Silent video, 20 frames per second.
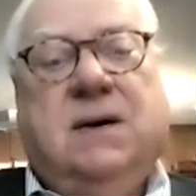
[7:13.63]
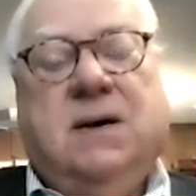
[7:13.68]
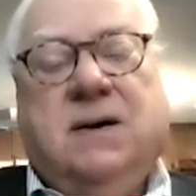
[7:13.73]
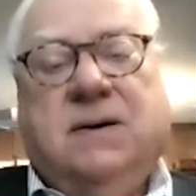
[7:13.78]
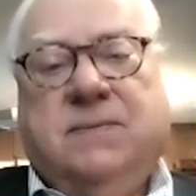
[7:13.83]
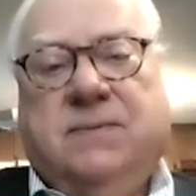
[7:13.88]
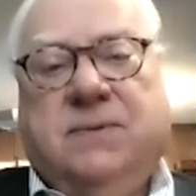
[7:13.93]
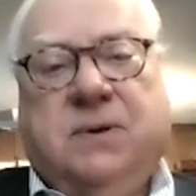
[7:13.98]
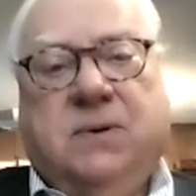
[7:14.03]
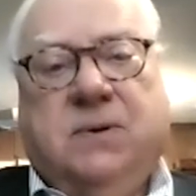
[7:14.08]

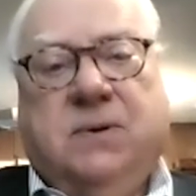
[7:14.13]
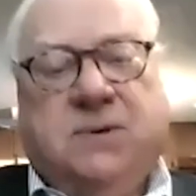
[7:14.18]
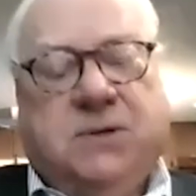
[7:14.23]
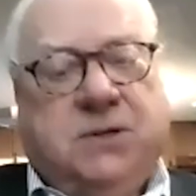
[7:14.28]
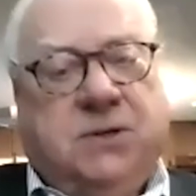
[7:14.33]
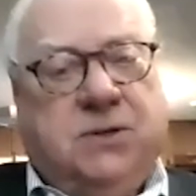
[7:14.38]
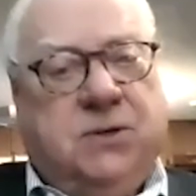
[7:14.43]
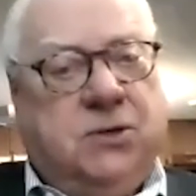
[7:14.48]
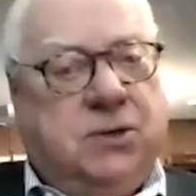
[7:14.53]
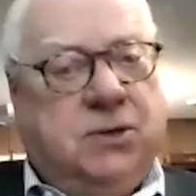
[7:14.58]
of the
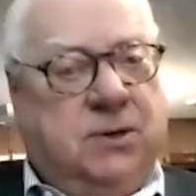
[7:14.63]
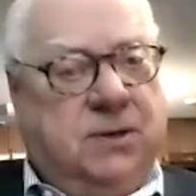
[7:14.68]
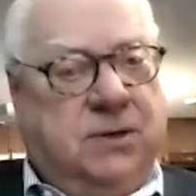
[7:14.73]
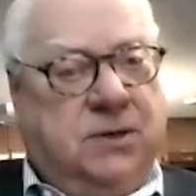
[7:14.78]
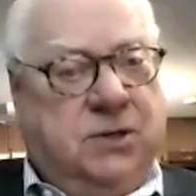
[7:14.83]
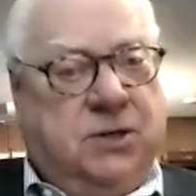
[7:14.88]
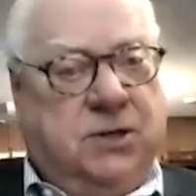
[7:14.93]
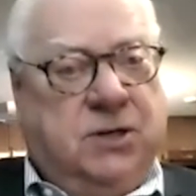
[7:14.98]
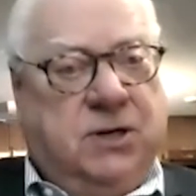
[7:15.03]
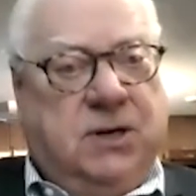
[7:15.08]
Christian
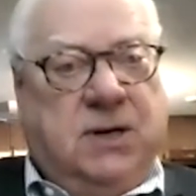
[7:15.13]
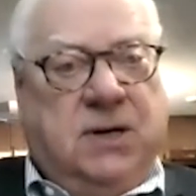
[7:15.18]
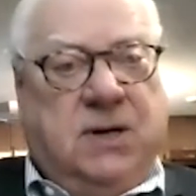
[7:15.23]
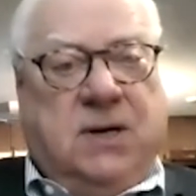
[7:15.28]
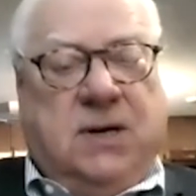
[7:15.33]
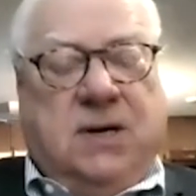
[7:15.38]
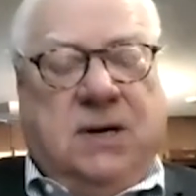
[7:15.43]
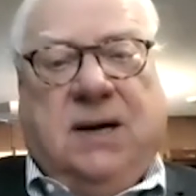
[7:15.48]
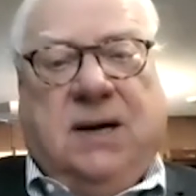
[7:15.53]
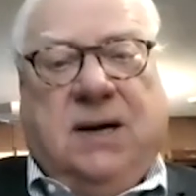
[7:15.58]
church
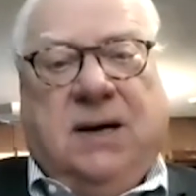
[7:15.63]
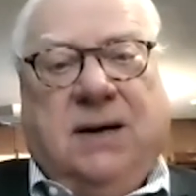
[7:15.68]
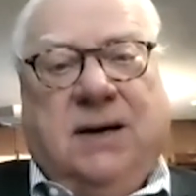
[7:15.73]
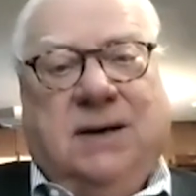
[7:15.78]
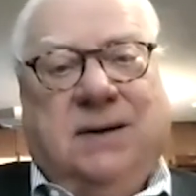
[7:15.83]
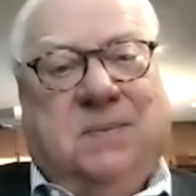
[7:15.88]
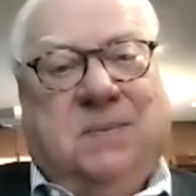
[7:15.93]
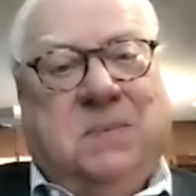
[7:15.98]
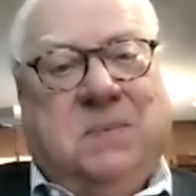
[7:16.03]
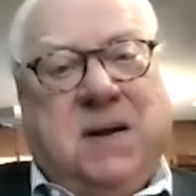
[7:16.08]

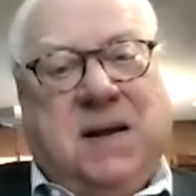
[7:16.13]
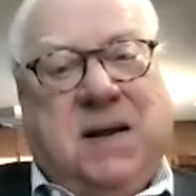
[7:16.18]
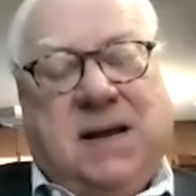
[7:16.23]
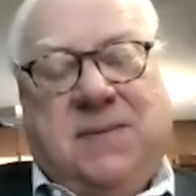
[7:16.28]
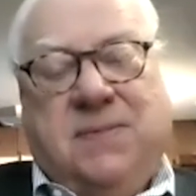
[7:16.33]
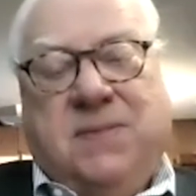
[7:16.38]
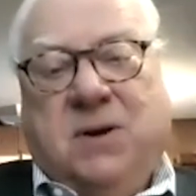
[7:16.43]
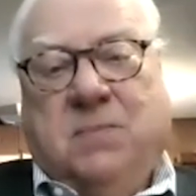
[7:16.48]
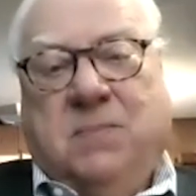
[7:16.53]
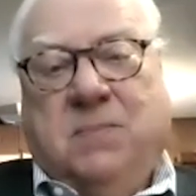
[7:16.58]
uh,
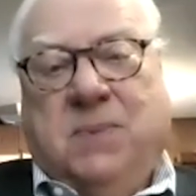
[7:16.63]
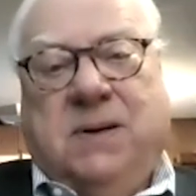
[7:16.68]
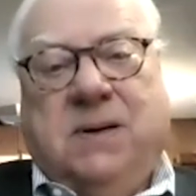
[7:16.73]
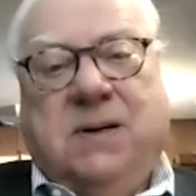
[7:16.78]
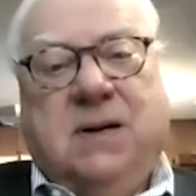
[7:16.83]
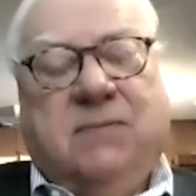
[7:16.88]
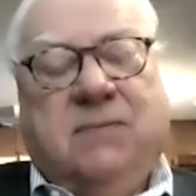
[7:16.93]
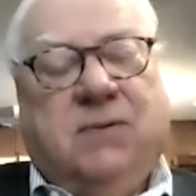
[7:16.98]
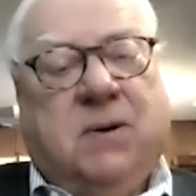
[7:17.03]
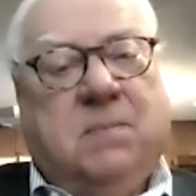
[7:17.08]
and there have
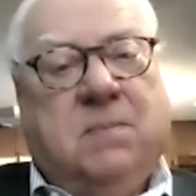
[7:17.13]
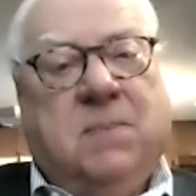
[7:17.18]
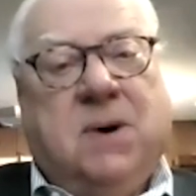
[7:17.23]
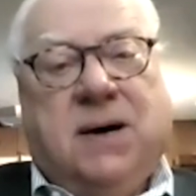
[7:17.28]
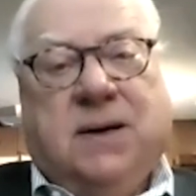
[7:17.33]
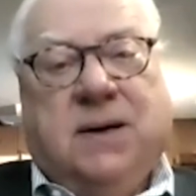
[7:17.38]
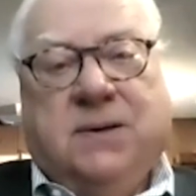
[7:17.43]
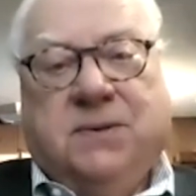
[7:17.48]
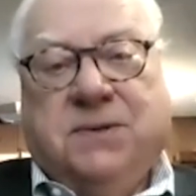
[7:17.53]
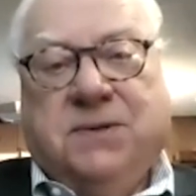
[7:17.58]
been different
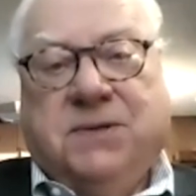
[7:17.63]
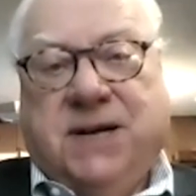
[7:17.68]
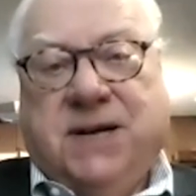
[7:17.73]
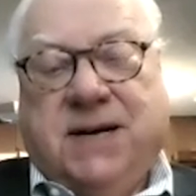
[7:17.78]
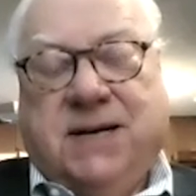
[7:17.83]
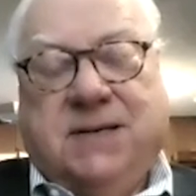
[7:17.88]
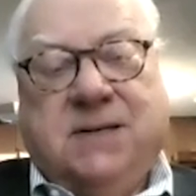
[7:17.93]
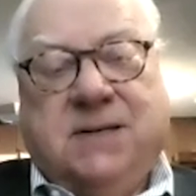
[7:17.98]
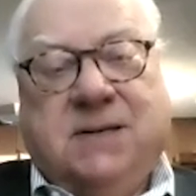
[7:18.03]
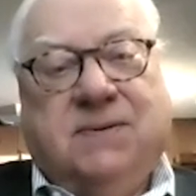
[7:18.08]
models
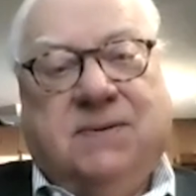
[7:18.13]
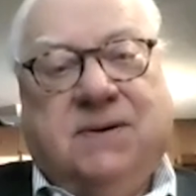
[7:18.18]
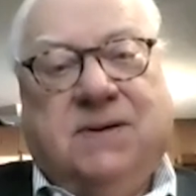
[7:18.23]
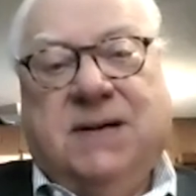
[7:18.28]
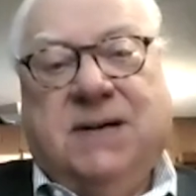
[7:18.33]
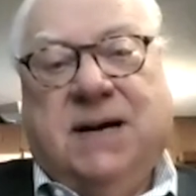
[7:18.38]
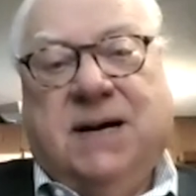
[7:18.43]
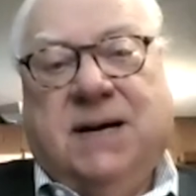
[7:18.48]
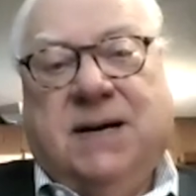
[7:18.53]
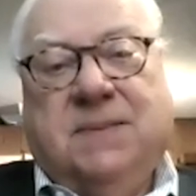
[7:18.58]
at
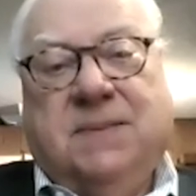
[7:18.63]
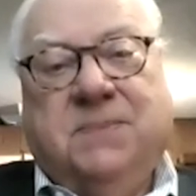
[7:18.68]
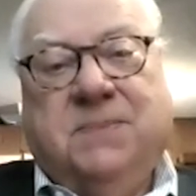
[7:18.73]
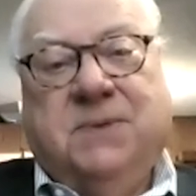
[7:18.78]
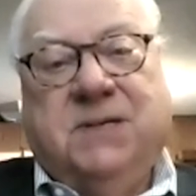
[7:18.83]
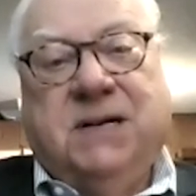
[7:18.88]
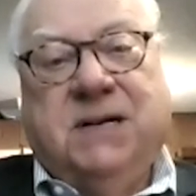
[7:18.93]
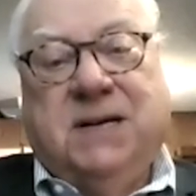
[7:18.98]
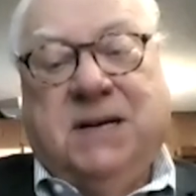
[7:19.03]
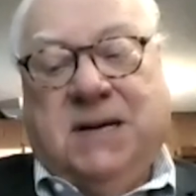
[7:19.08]
different
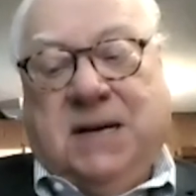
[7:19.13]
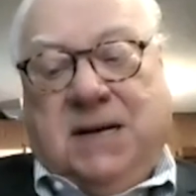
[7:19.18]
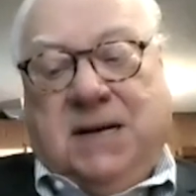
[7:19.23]
times.